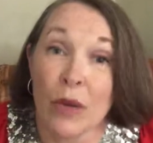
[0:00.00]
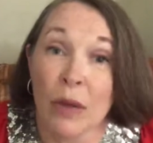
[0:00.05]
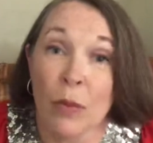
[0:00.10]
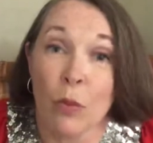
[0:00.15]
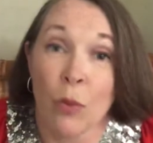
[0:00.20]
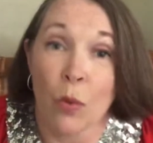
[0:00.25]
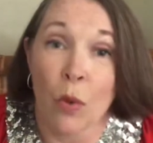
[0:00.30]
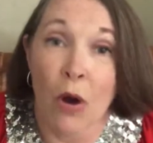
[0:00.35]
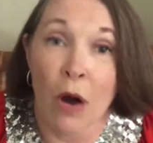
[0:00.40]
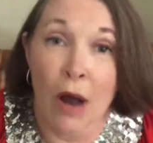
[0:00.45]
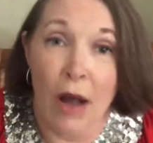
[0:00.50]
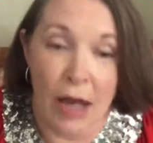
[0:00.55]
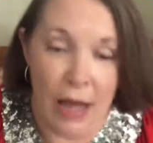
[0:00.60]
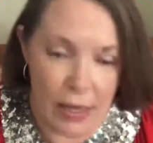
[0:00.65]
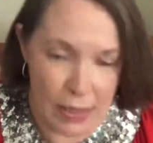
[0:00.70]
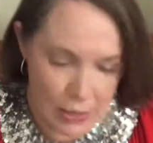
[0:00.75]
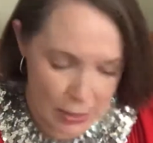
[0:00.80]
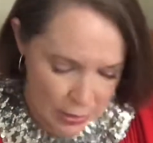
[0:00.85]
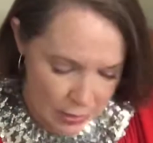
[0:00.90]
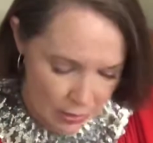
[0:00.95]

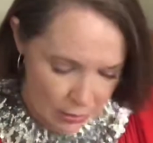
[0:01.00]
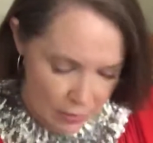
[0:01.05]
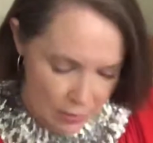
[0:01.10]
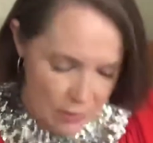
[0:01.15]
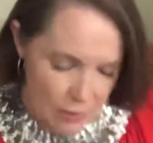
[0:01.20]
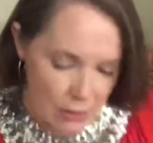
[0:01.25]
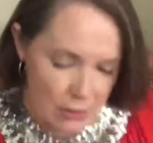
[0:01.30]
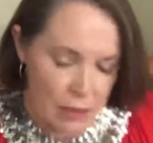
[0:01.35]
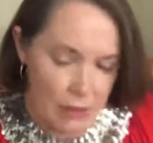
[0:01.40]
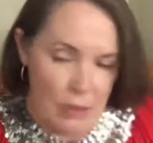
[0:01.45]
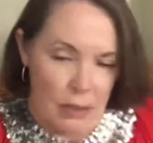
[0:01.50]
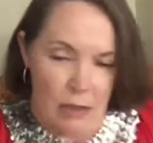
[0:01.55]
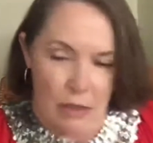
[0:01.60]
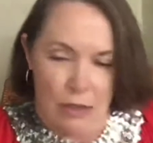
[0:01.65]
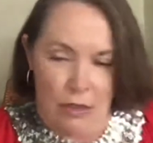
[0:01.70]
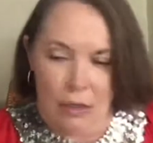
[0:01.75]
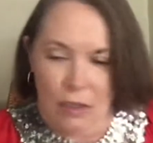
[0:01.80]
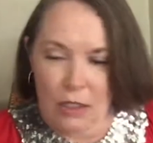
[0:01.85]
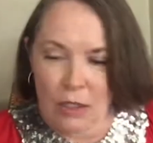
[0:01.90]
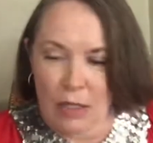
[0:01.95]
want,
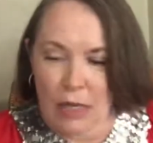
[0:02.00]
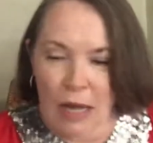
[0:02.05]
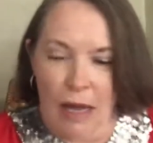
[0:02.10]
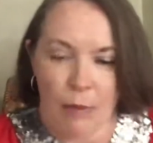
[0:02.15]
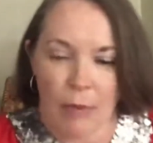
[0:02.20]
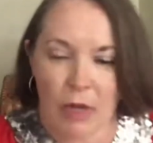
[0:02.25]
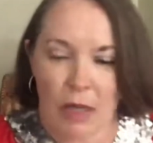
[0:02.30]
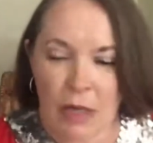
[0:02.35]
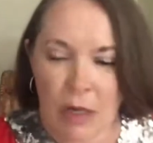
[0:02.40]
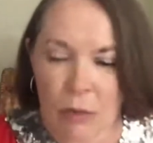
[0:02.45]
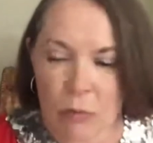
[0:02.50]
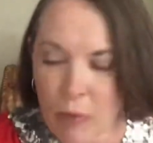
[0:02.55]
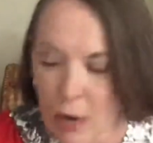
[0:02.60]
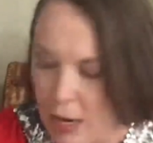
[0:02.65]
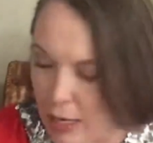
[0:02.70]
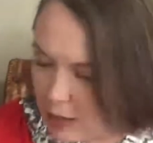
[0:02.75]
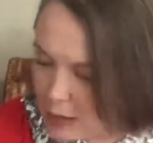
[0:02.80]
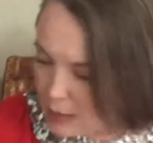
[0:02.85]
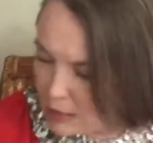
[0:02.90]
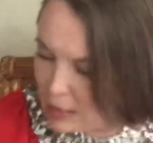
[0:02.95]
I'm going to
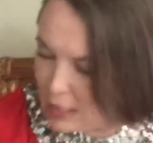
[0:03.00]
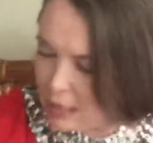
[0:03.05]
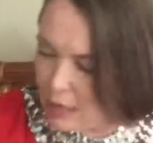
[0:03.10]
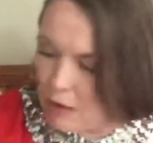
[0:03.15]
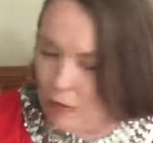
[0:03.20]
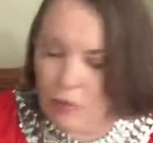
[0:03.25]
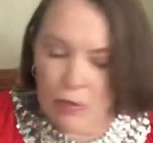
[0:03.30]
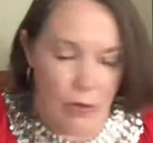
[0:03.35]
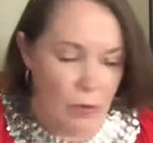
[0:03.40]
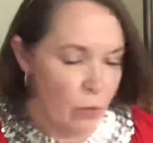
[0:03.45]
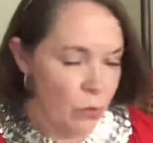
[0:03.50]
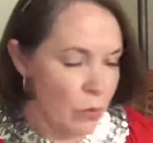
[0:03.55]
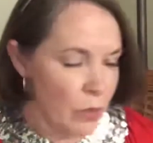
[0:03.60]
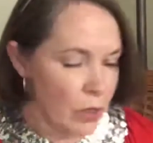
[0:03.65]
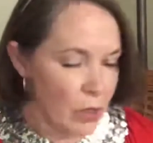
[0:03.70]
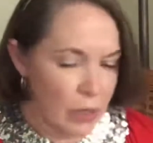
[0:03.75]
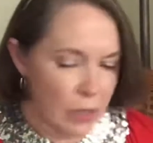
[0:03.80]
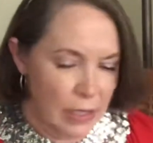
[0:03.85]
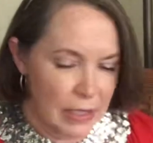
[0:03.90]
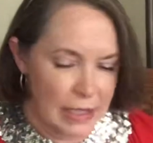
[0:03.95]
write down the
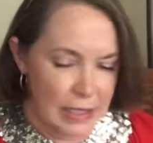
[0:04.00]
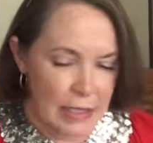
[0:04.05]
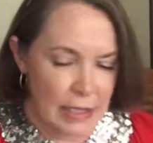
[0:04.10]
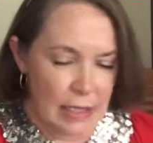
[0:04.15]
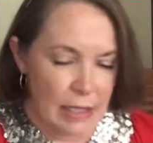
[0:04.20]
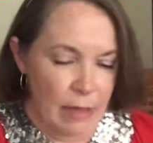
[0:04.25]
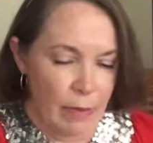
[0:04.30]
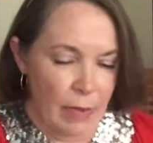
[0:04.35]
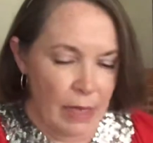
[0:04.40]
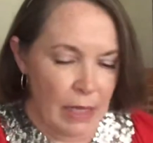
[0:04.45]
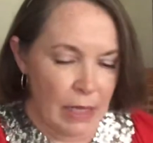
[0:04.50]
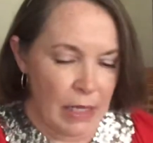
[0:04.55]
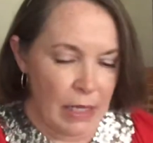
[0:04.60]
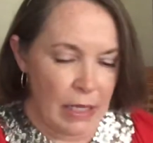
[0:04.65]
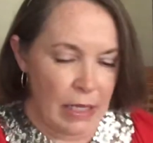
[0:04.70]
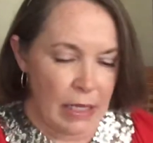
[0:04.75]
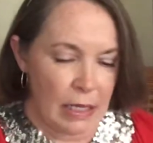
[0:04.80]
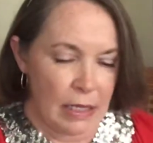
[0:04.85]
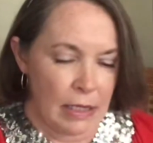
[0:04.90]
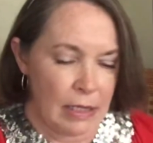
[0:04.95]
word
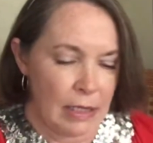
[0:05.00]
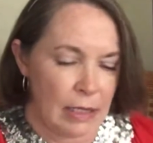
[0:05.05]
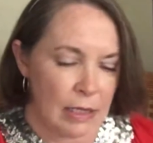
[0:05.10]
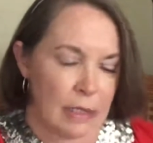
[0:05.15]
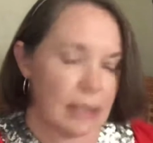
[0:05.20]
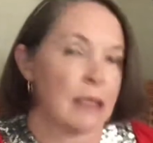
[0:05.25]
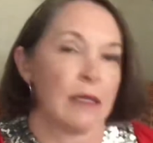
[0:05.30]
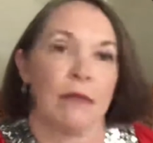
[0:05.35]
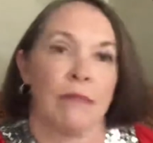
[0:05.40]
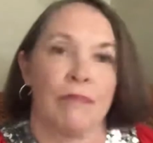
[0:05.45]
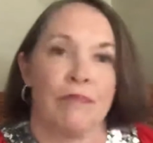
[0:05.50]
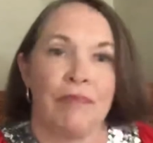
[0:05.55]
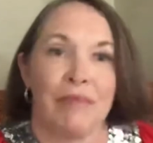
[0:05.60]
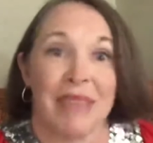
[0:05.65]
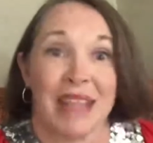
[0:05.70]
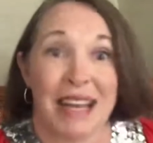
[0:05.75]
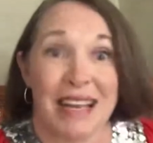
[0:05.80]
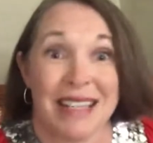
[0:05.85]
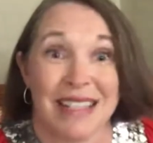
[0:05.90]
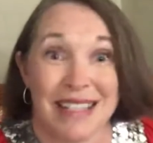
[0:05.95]
similes.
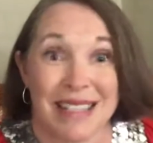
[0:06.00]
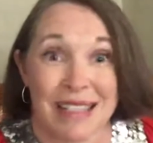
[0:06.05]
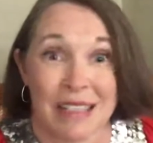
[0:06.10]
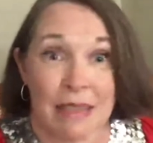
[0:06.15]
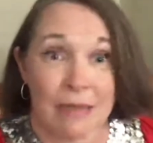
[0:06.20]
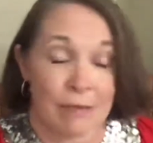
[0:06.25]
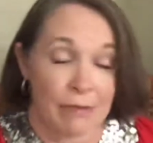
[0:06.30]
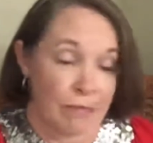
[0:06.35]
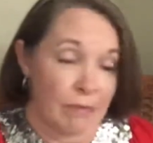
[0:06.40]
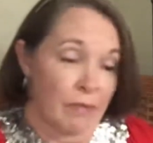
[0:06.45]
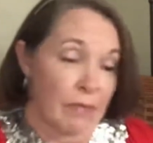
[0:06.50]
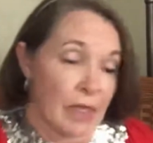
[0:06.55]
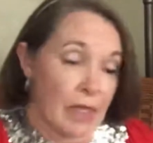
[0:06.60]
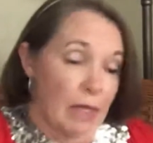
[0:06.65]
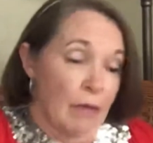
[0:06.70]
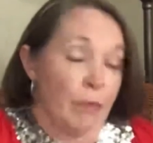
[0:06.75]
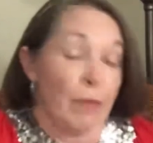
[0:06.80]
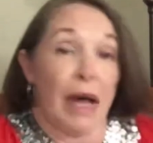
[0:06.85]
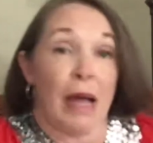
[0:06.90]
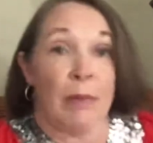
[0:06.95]
That's
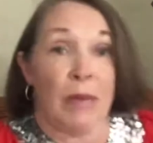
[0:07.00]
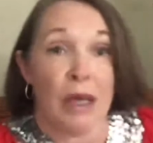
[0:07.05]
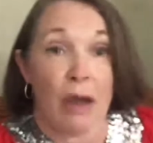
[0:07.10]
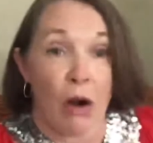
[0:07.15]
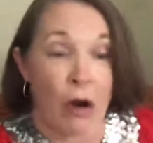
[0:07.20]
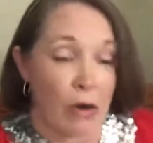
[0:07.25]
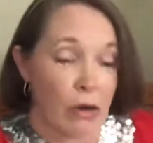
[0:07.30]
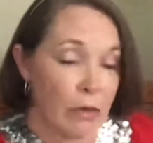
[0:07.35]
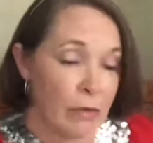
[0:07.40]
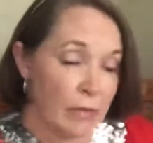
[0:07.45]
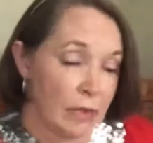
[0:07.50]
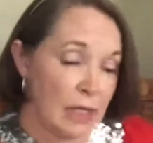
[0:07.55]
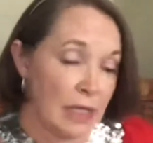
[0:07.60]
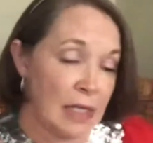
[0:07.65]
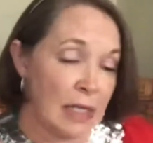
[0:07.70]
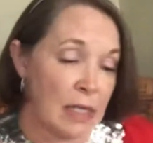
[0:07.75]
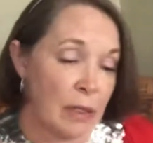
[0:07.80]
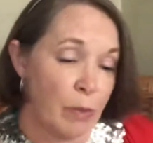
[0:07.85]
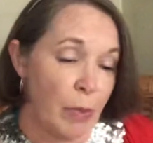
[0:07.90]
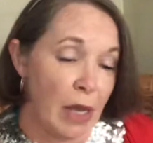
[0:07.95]
might be hard to
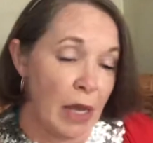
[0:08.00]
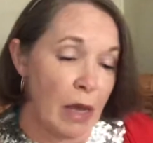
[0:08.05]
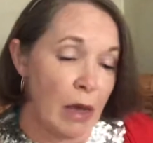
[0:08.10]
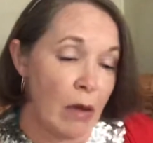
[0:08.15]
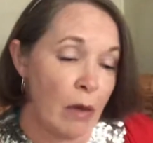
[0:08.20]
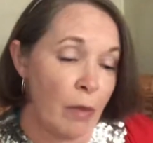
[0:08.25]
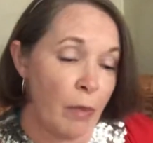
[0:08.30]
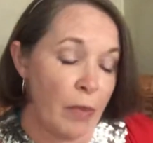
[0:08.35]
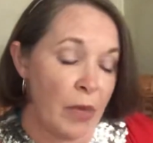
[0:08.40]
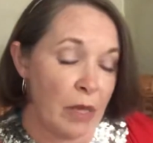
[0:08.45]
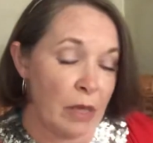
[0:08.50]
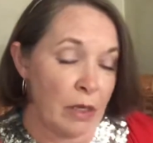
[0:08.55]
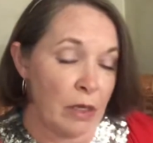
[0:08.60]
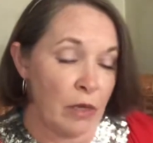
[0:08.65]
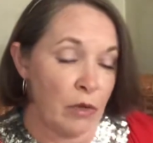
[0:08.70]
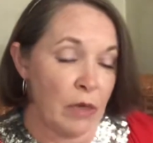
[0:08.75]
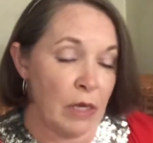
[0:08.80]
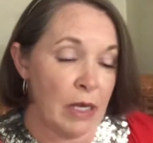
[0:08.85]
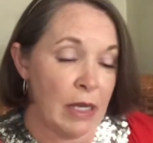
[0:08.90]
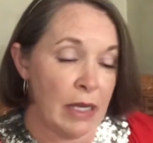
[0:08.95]
spell, but
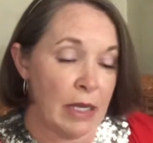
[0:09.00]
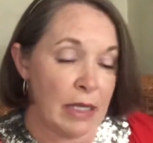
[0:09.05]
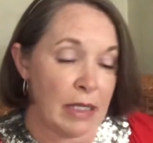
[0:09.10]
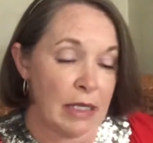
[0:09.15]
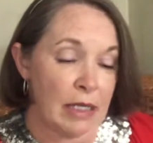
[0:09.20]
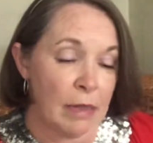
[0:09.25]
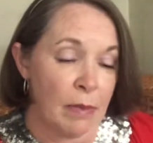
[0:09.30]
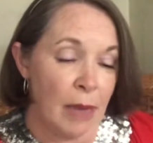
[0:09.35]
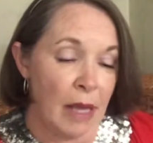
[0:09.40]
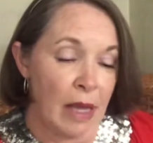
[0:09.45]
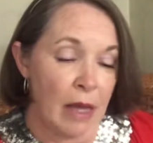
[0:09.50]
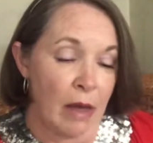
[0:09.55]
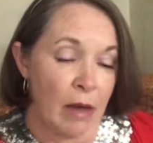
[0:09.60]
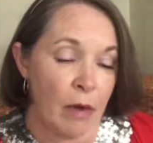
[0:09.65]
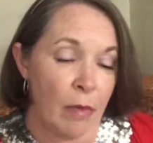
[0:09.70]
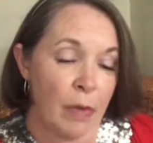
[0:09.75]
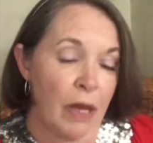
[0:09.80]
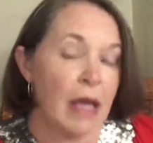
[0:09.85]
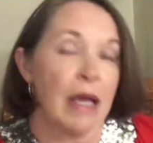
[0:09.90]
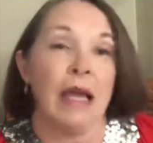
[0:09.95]
can get some
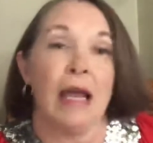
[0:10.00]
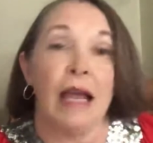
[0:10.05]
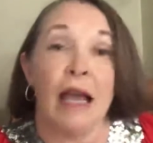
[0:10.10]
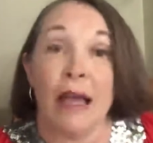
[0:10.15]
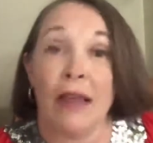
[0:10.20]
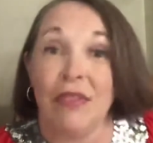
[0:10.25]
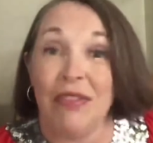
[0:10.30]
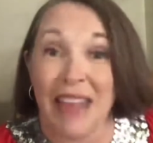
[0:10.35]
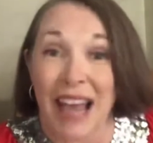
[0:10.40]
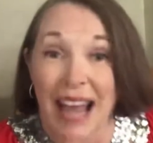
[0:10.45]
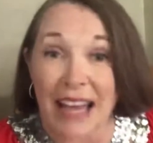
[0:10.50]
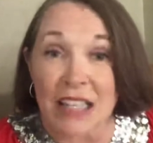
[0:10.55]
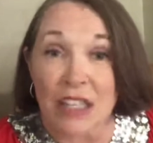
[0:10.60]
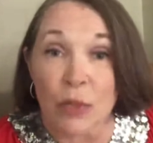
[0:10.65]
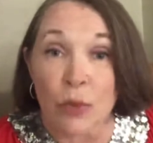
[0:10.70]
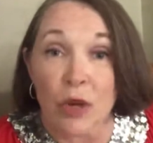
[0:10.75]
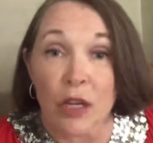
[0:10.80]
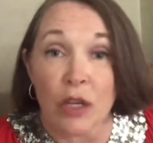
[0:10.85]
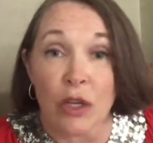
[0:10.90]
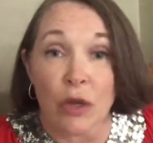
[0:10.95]
help. And that's
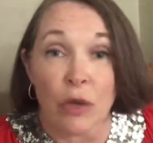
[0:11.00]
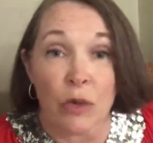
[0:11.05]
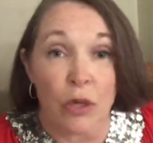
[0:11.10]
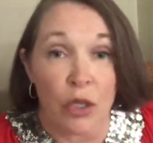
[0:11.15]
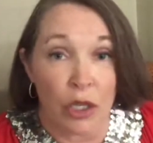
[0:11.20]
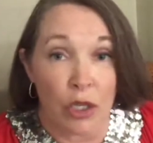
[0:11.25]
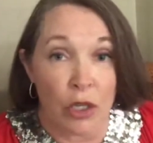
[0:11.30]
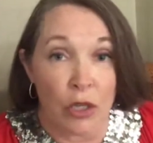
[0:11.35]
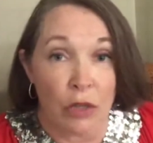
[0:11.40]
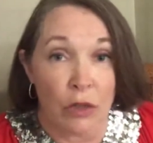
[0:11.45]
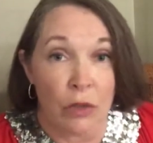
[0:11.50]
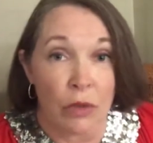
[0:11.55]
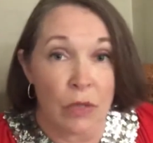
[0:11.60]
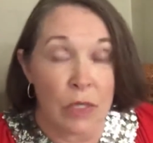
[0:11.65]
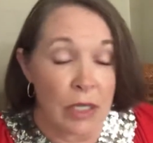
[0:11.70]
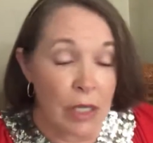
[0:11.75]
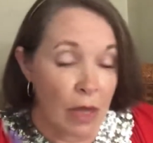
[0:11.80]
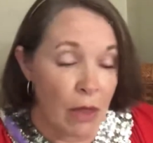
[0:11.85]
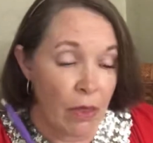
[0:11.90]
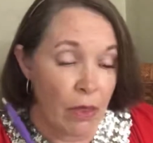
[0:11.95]
when you use
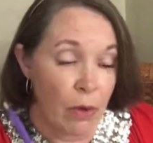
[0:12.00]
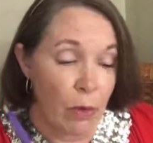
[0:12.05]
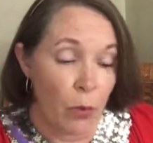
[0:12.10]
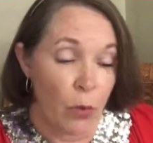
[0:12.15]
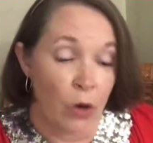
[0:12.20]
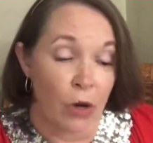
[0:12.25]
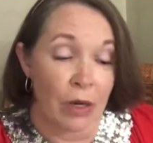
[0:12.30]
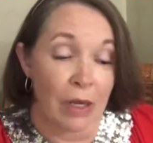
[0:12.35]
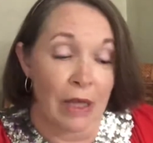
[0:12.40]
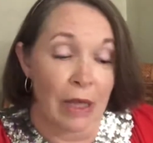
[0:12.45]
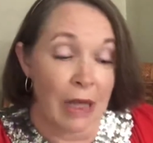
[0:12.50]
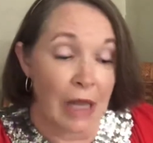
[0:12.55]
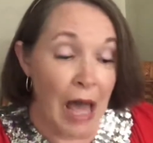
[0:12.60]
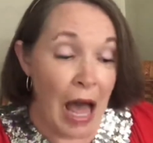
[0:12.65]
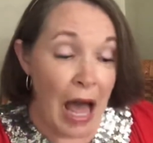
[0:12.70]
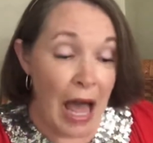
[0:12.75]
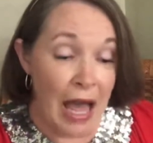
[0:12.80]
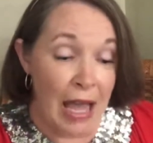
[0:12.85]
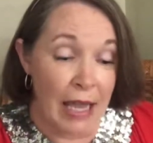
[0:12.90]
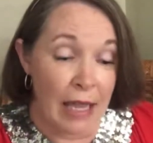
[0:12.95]
the word
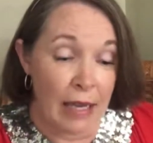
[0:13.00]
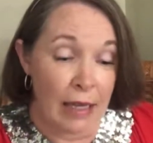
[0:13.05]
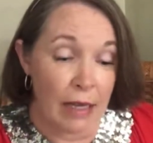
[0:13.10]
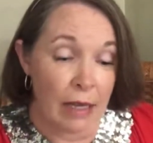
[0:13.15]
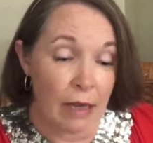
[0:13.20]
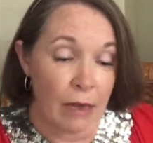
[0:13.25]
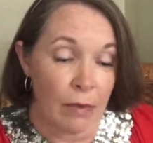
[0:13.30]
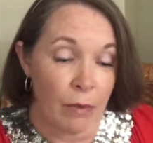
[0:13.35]
like